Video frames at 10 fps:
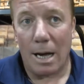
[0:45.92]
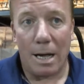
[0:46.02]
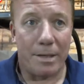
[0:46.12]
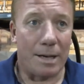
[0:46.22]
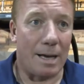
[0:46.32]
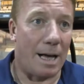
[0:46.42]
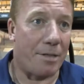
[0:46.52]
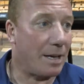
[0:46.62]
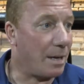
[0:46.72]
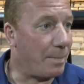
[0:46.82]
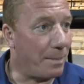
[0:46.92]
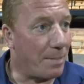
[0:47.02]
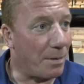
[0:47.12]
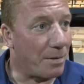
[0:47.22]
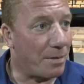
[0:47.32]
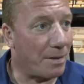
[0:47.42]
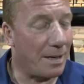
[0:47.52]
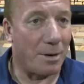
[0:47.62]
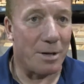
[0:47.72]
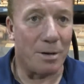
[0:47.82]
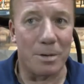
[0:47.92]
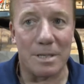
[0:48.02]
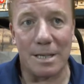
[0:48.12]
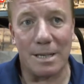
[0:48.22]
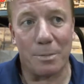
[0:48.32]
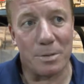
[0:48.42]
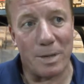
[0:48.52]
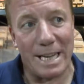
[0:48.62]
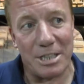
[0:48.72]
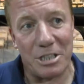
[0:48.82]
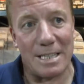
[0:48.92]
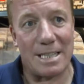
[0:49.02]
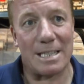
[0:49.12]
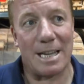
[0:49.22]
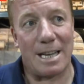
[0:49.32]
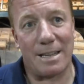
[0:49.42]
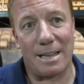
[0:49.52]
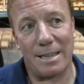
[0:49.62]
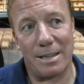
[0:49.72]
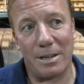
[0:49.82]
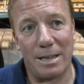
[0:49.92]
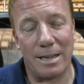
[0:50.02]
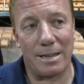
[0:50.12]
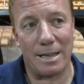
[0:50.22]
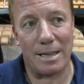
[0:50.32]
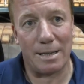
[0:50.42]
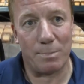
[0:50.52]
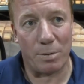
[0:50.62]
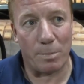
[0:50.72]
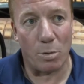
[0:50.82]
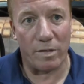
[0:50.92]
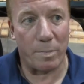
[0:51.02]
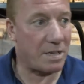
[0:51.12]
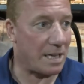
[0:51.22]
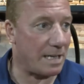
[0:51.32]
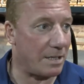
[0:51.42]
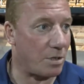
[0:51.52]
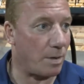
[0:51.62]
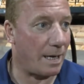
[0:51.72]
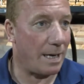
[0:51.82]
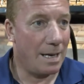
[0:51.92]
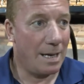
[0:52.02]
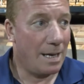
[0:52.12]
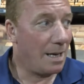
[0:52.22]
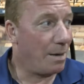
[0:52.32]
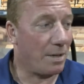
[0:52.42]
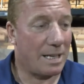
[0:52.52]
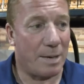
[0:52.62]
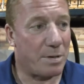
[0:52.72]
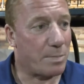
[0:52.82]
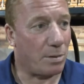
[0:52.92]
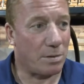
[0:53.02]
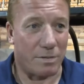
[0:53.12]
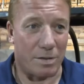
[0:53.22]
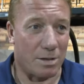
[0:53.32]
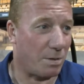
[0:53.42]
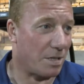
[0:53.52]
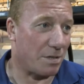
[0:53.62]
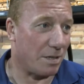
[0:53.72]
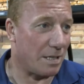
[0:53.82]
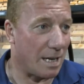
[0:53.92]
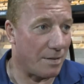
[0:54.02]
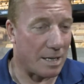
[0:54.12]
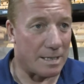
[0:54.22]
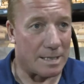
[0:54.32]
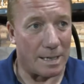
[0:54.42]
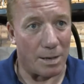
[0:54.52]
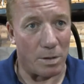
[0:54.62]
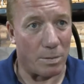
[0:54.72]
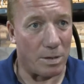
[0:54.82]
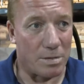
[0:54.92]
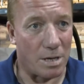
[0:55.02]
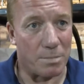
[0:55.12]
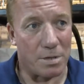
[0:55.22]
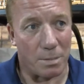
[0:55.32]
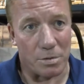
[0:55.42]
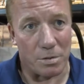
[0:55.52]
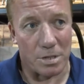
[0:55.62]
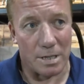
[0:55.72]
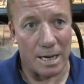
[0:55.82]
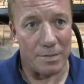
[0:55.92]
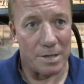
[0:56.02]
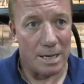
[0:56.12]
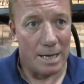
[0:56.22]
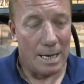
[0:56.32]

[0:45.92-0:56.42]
I think a bit of both. Mm. You know, you're always, when you get chances like that, you know, you think you'd put more of a percentage away. Mm. But the keeper's pulled off a couple of stunning saves, hasn't he? Yeah. You know, they were top draw saves.